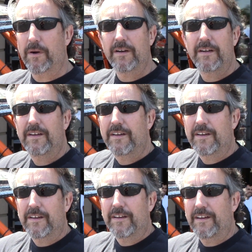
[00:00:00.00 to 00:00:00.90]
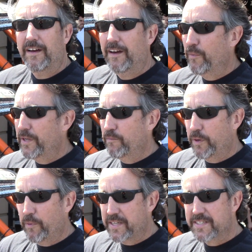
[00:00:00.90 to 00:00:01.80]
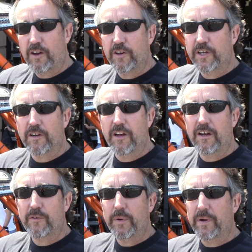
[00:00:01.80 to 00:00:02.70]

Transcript: Uh, we, we race all year long.